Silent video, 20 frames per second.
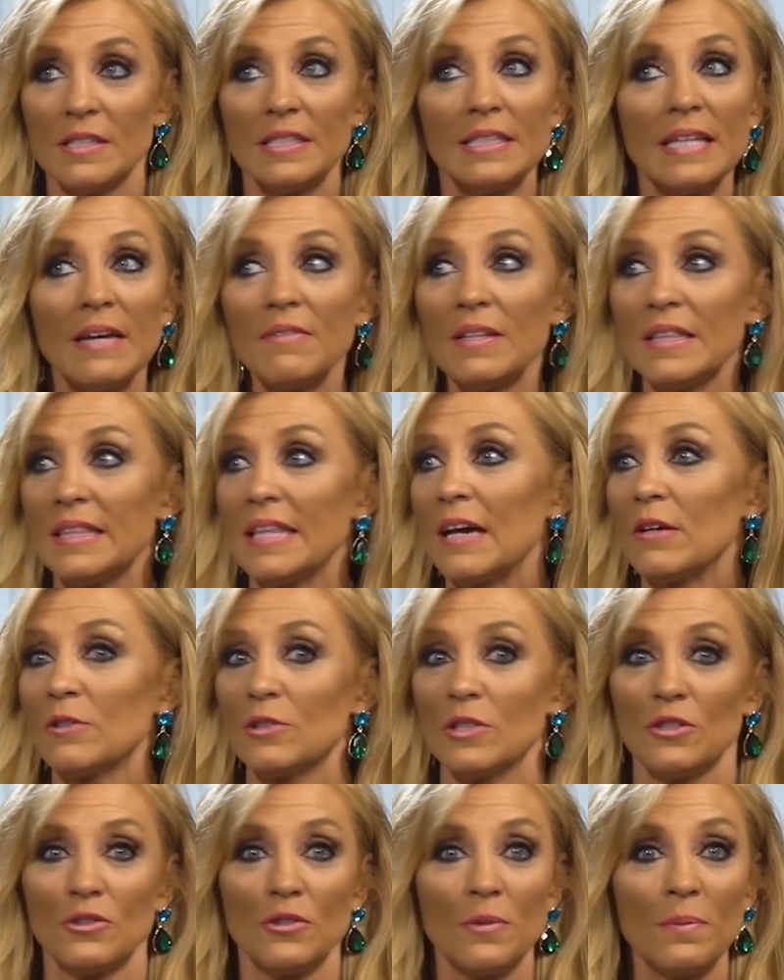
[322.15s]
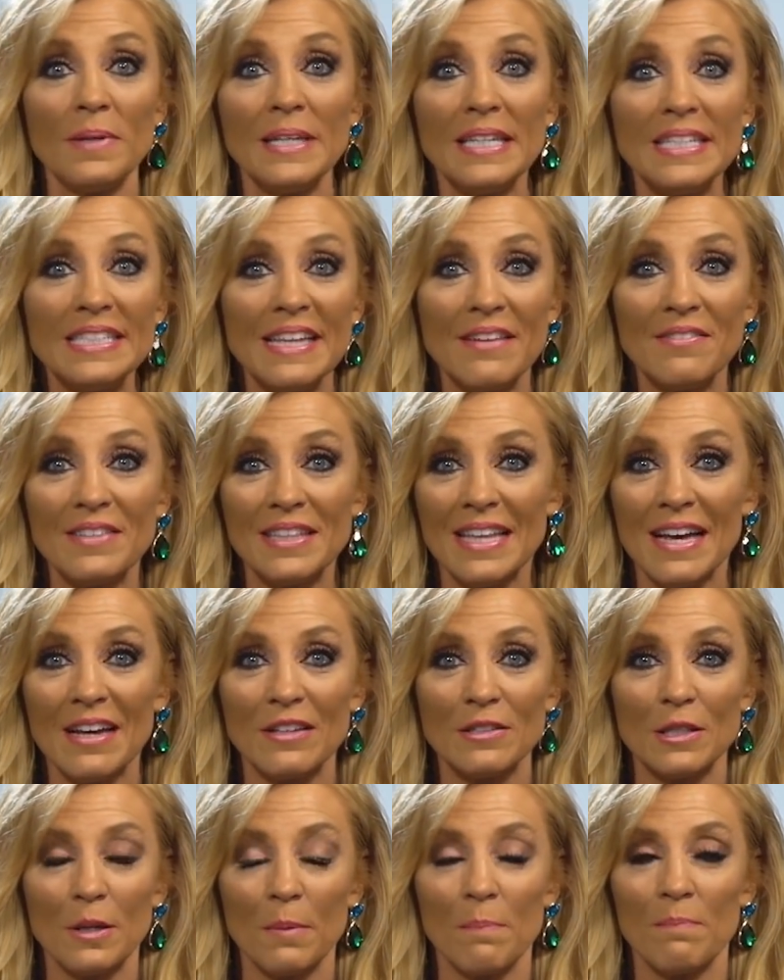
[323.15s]
7,000,
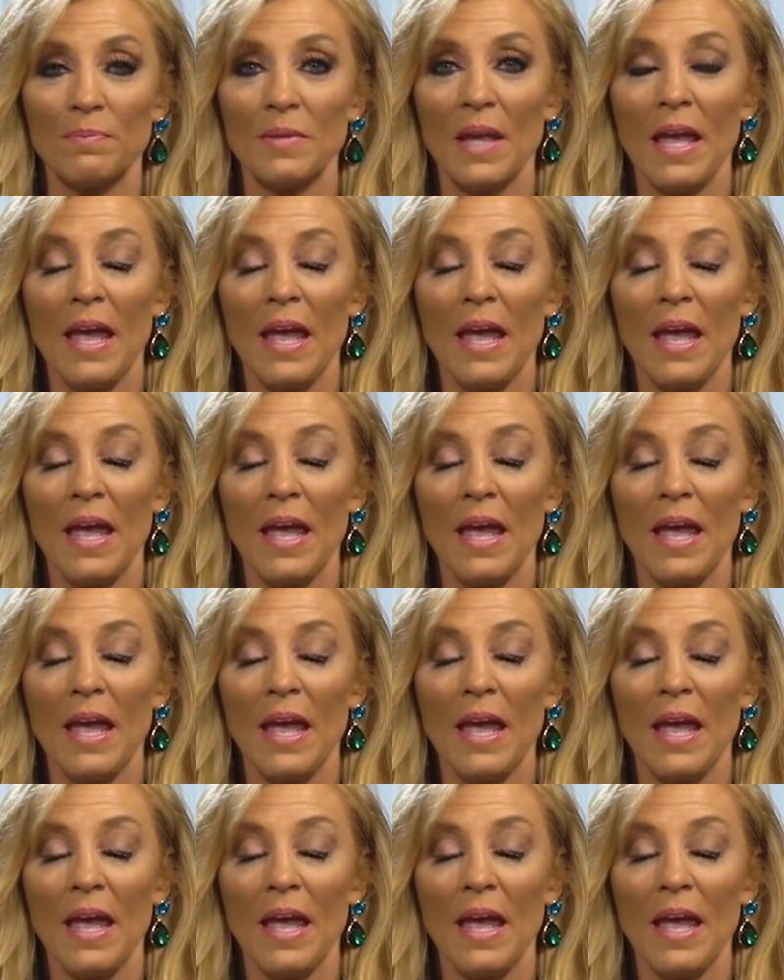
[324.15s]
27,000.